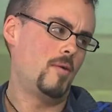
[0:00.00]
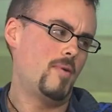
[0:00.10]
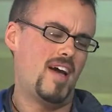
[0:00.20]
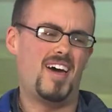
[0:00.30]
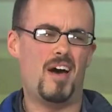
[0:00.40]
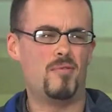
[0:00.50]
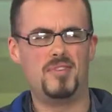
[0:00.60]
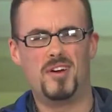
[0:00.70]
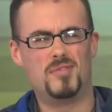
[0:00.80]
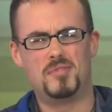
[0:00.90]
I had I mean
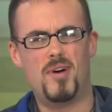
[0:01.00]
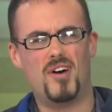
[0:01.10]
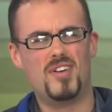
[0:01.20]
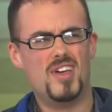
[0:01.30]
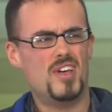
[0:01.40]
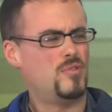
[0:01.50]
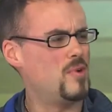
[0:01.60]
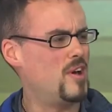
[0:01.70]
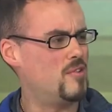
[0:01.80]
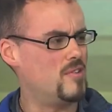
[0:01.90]
I was about
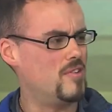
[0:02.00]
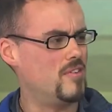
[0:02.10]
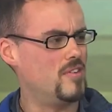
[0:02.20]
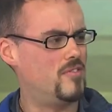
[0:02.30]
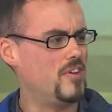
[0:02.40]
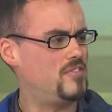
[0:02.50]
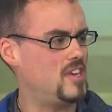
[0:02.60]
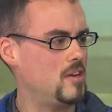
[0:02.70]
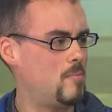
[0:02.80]
315